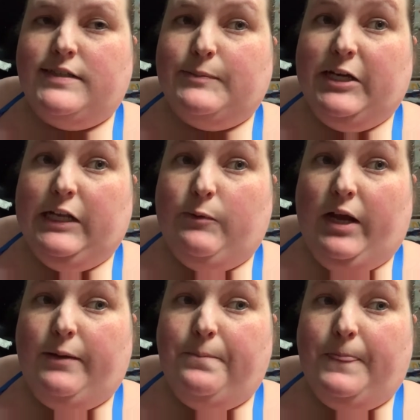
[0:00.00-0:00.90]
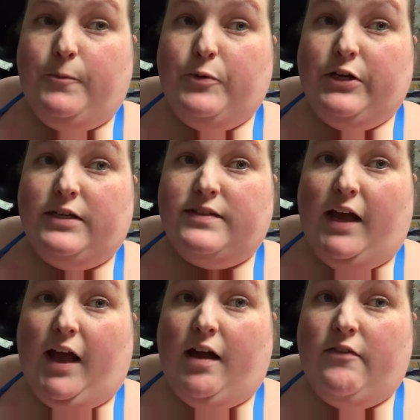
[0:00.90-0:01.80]
But anyway, hope you guys
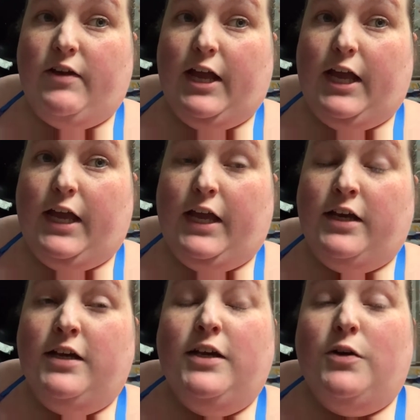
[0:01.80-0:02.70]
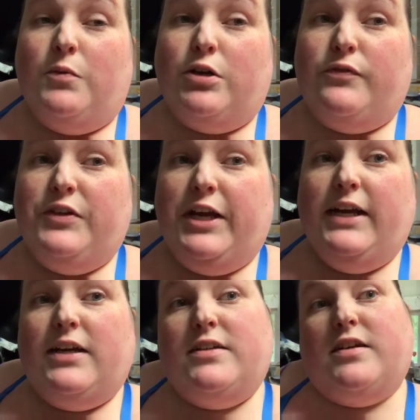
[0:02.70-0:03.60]
have a wonderful
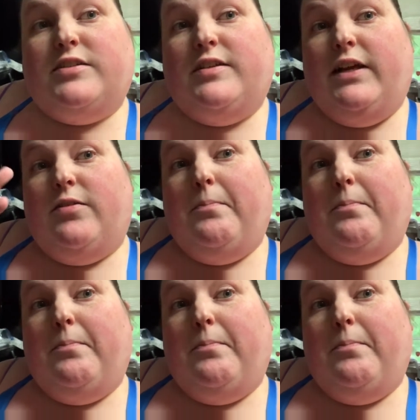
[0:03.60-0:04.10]
night, and I'll talk to you later.